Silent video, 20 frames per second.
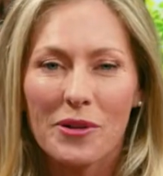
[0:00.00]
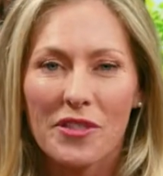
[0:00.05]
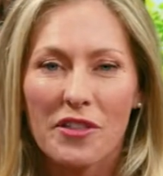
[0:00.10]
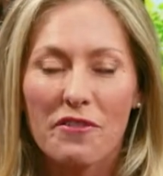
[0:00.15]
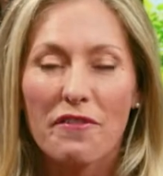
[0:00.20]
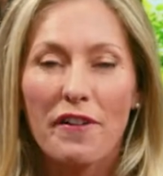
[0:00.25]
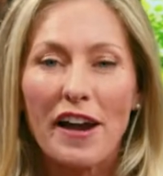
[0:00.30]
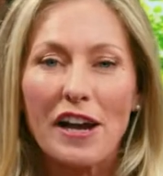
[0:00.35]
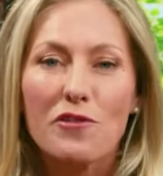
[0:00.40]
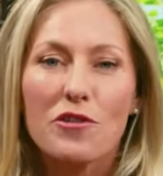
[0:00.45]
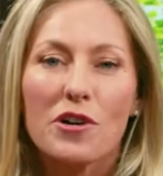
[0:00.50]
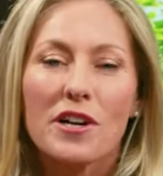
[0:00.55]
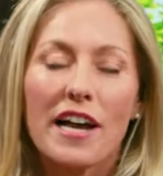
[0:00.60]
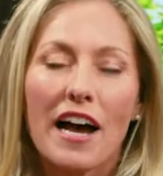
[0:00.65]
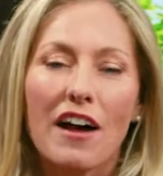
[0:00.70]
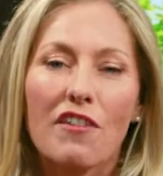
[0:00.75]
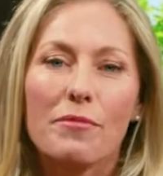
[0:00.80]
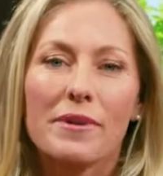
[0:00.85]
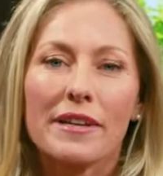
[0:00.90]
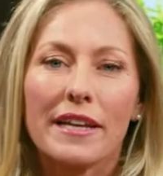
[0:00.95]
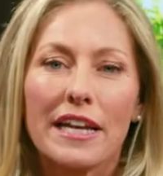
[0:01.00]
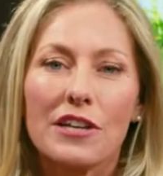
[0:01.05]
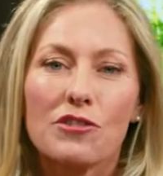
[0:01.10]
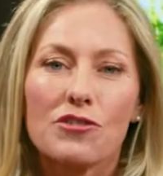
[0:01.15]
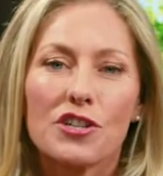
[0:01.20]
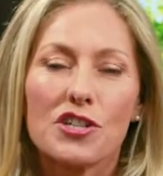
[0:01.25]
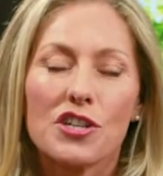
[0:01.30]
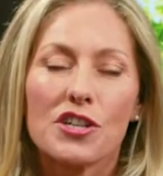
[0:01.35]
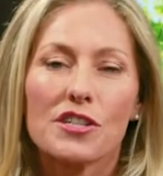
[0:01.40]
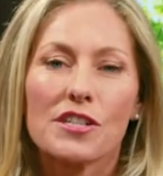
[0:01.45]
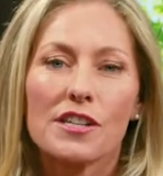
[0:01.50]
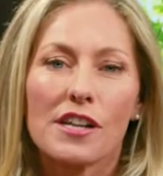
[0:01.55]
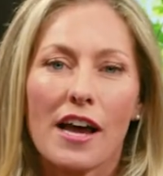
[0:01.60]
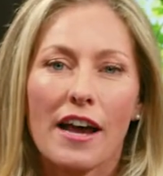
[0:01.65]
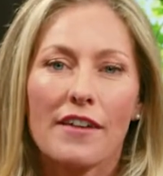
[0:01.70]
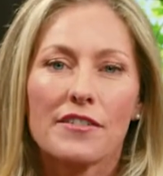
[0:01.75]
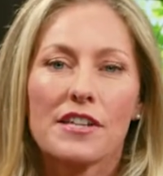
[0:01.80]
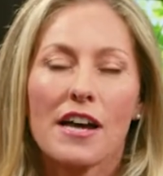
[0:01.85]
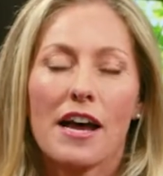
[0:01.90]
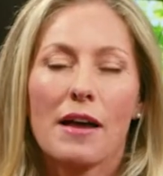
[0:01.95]
Well, the federal government introduced
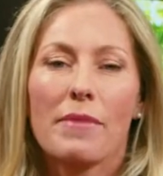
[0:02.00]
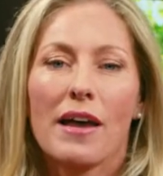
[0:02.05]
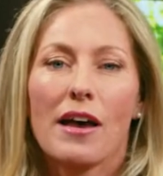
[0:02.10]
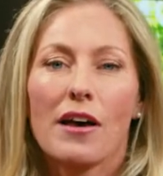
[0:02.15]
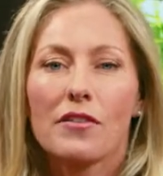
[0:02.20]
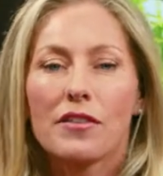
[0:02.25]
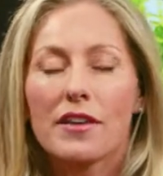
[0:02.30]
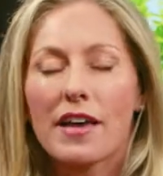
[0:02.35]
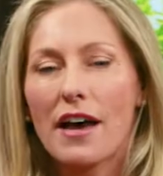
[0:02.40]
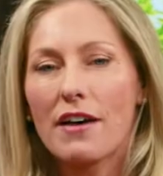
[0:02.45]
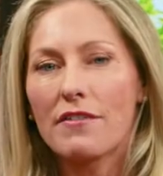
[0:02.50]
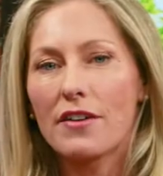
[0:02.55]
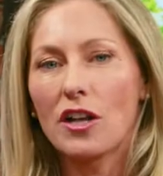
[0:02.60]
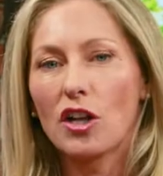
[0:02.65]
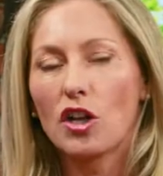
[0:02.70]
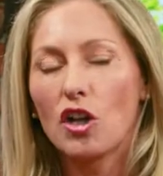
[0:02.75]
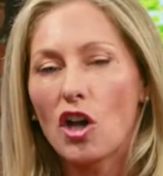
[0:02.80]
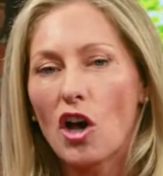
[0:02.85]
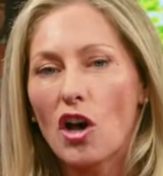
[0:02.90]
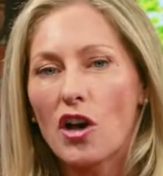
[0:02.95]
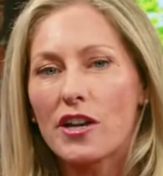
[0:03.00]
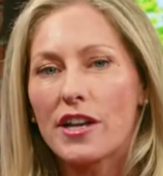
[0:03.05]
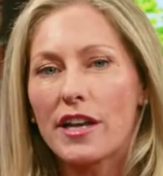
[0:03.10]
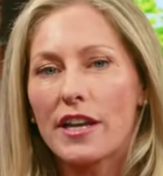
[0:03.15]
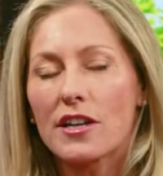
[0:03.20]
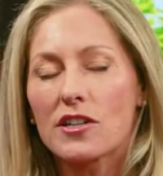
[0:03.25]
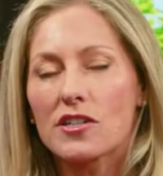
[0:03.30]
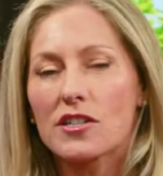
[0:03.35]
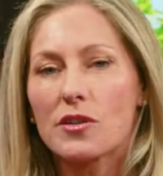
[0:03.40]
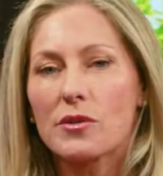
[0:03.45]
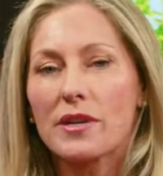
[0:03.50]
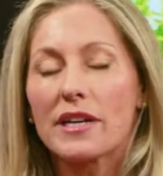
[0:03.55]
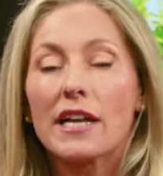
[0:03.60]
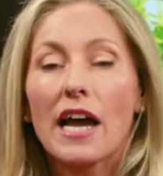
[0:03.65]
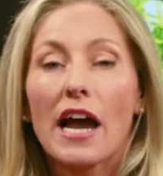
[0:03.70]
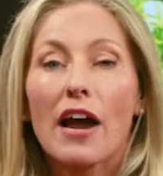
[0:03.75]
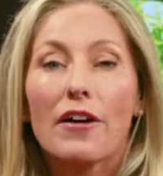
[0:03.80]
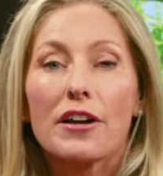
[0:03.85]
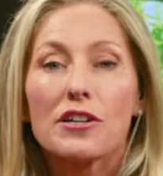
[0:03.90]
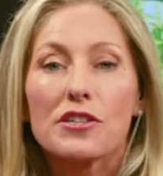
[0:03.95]
lifetime health cover loading to
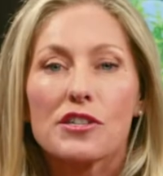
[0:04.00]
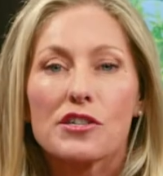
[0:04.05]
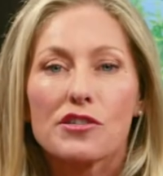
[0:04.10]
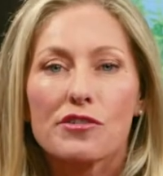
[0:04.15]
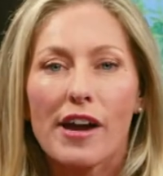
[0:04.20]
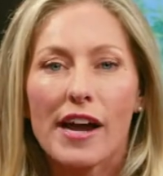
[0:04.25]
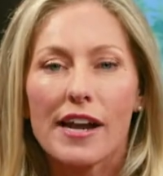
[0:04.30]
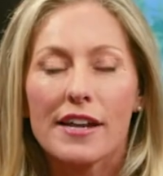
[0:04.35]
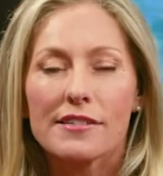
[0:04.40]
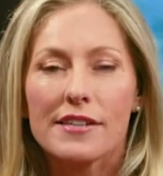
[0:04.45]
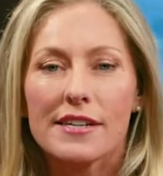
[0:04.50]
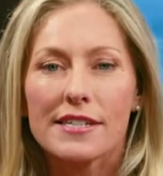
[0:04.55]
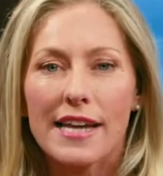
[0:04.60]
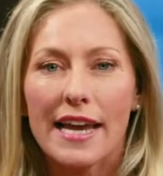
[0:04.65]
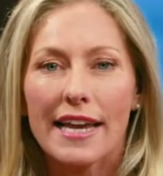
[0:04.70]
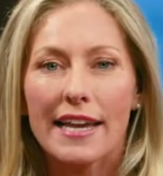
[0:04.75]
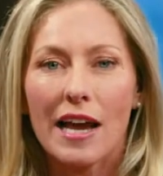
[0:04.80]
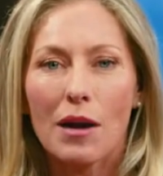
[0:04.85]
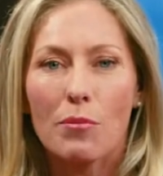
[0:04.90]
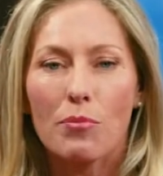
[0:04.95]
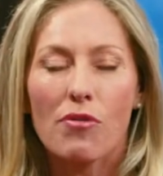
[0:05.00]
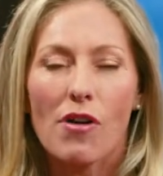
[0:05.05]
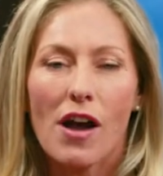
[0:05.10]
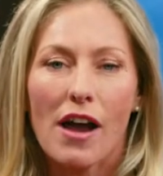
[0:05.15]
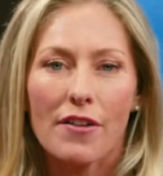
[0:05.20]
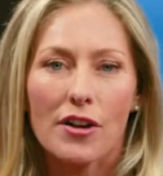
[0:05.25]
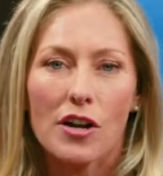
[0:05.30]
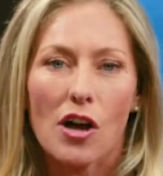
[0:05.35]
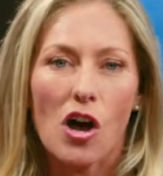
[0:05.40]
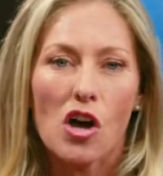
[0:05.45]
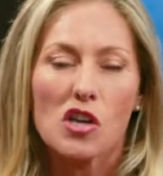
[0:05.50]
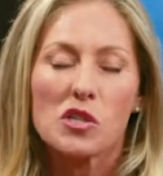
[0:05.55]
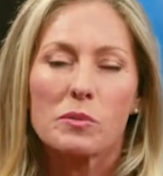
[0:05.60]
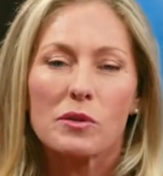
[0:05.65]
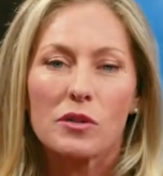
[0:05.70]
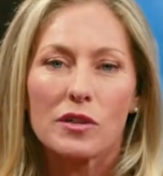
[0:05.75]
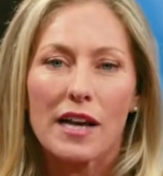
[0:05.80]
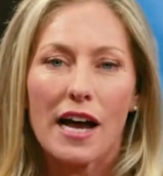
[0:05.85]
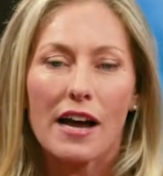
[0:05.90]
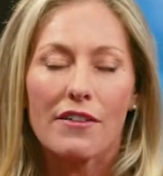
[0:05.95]
encourage Australians to take out private
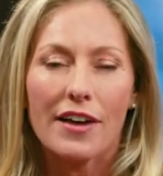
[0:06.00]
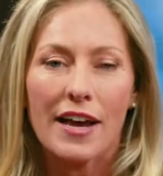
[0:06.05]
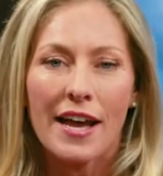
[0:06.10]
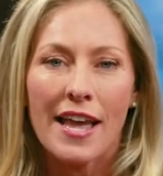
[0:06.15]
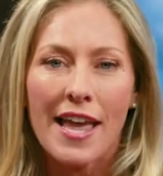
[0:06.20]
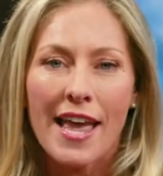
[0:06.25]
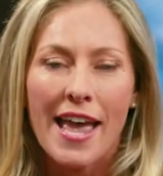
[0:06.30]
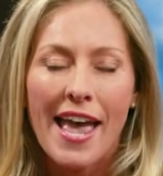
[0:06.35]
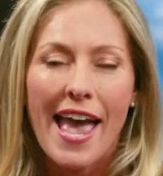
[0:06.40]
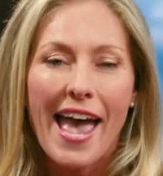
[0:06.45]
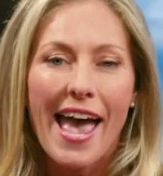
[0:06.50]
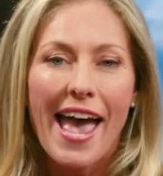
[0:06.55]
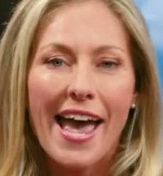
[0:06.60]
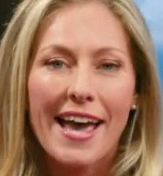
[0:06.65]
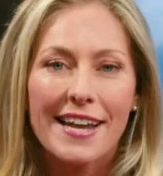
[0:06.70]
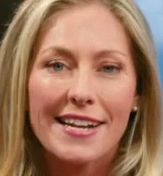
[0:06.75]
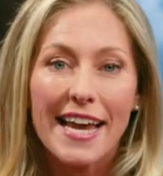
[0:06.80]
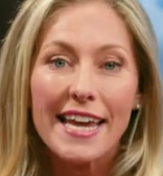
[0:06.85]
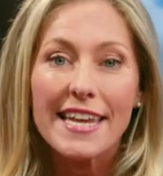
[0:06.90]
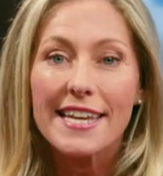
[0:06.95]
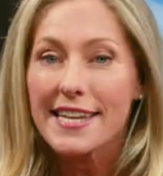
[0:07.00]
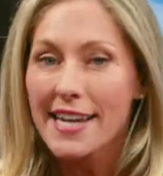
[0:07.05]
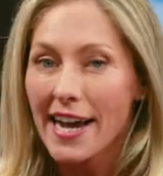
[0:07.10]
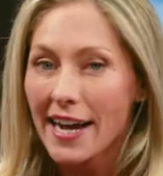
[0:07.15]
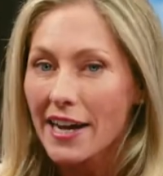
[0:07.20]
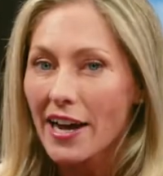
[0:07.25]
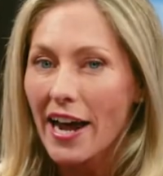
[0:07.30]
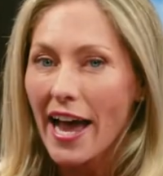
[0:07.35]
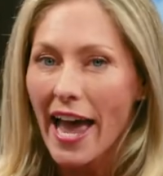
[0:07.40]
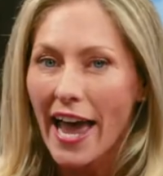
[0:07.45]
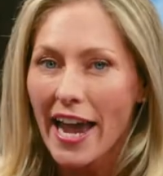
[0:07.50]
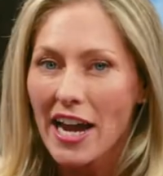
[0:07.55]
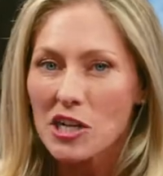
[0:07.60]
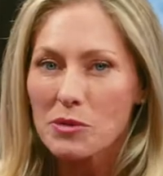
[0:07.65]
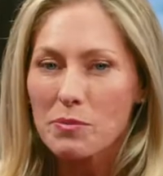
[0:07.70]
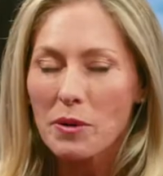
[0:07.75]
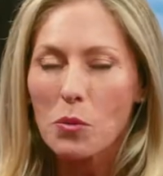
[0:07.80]
hospital cover at a younger age.